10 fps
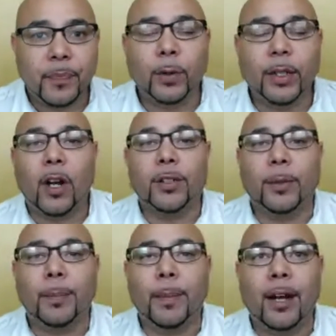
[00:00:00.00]
So we
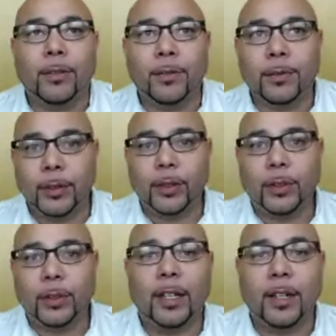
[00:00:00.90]
talked about, you're
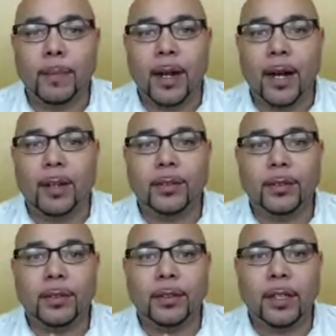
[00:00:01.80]
talking about
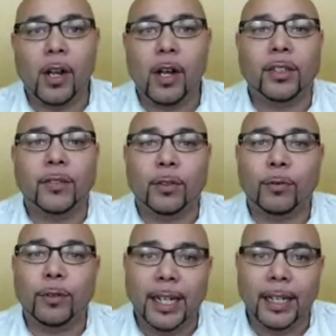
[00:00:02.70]
the loss of a
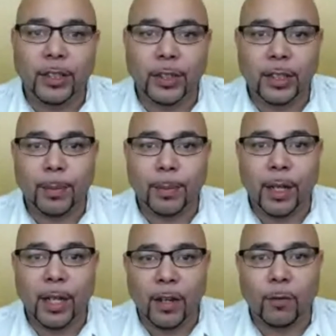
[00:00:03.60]
relationship, a
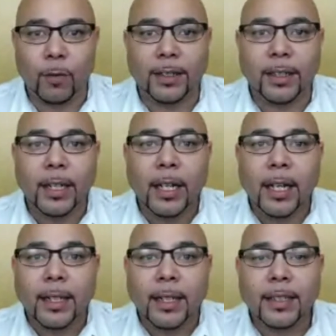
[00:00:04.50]
loved one.
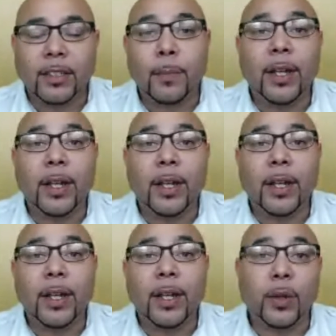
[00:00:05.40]
This could be
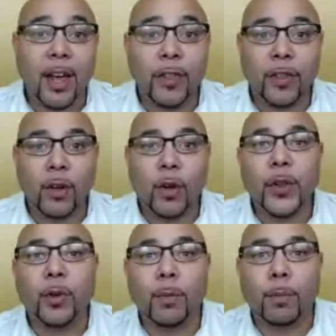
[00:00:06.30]
death
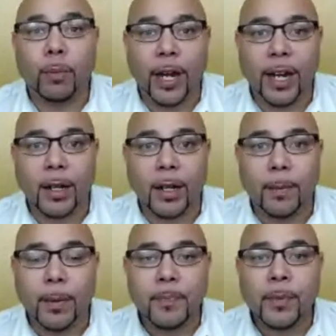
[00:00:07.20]
or through a breakup.
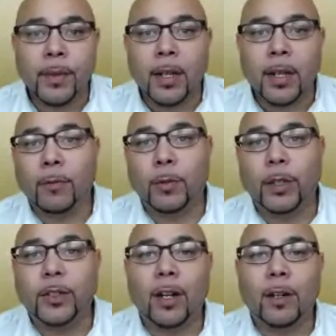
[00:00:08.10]
And we're
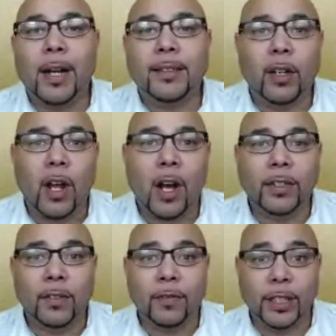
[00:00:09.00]
talking about the loss
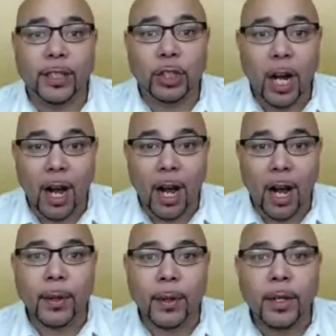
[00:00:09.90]
of a
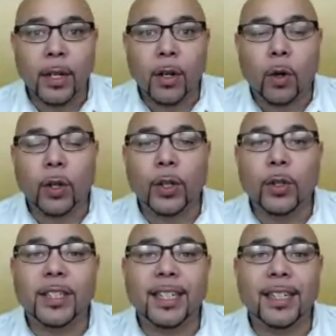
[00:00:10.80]
job or
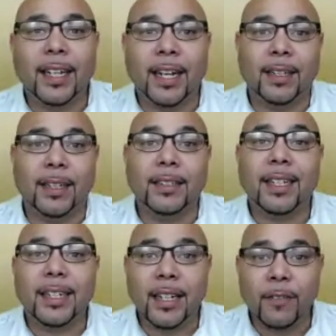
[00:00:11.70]
losing a
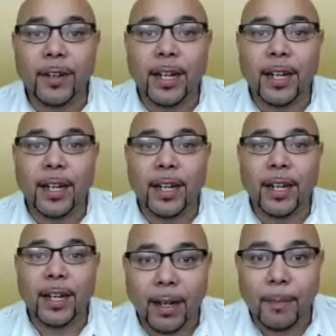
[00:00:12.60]
significant
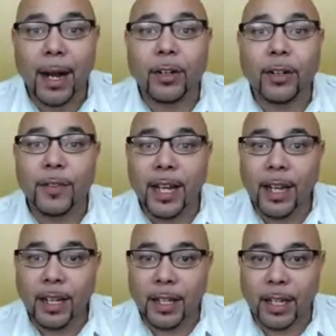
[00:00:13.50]
amount
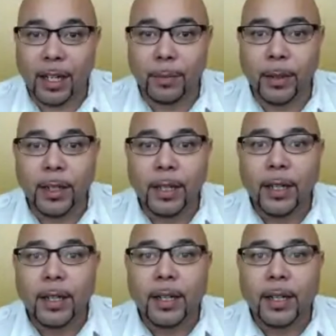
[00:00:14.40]
of income,